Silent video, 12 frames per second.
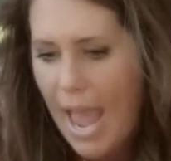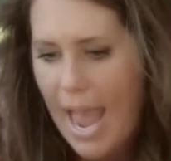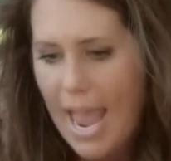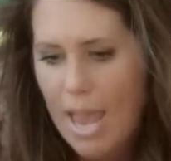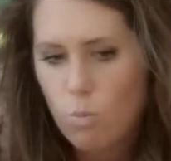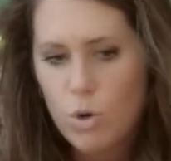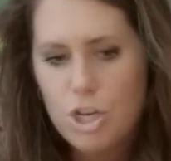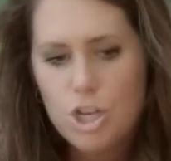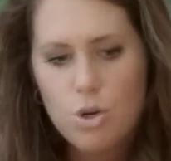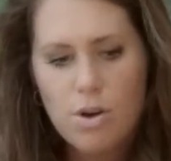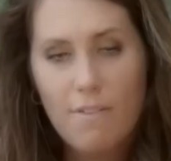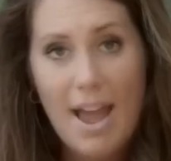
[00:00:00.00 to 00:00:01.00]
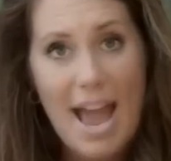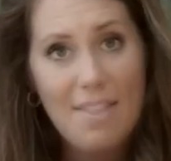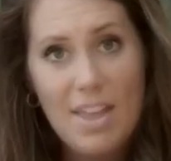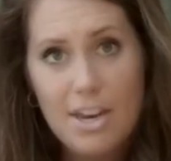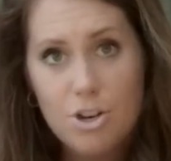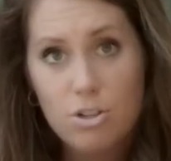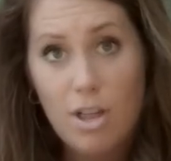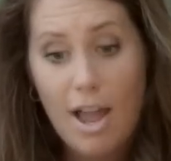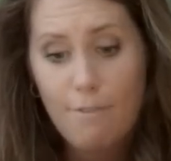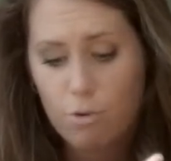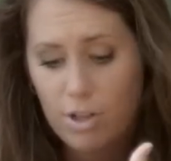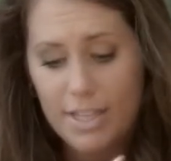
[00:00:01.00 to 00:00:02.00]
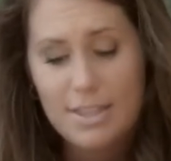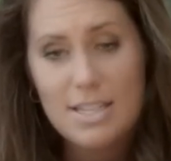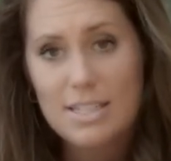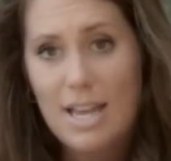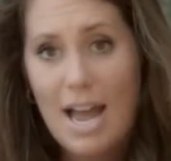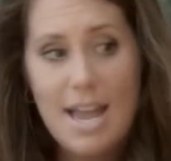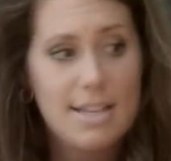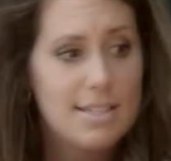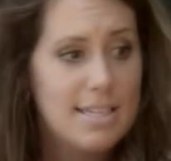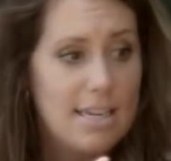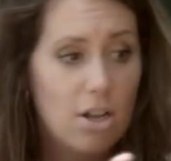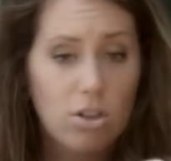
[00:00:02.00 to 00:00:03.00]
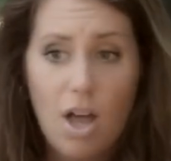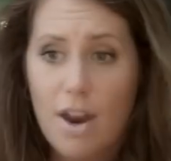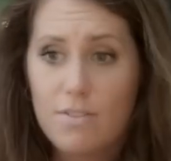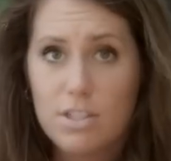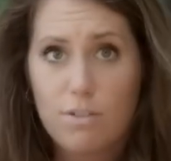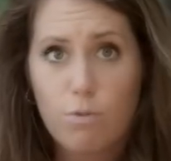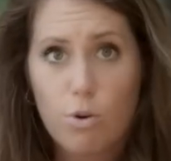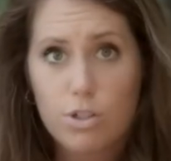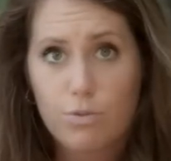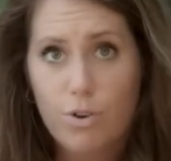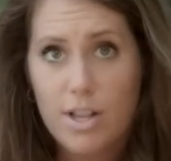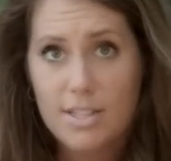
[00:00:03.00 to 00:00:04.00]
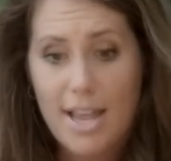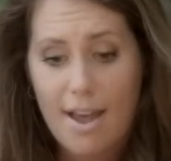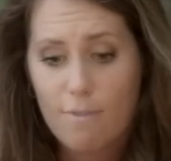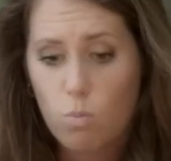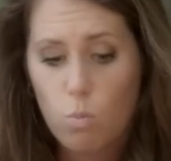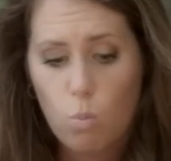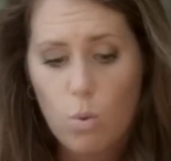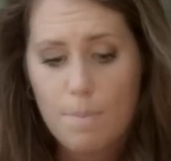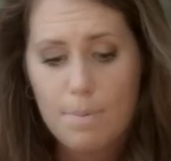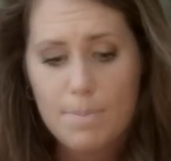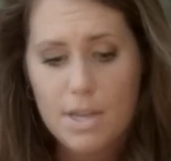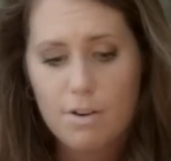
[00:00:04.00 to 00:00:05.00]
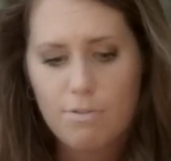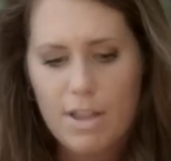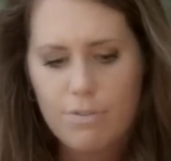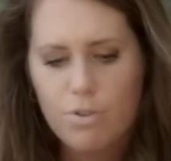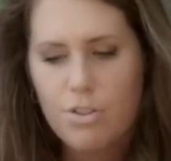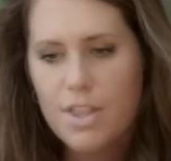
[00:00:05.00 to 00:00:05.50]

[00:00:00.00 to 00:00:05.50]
And when you have had that in your life, or like this guy has seen a lot of his divorced friends have women be unfaithful,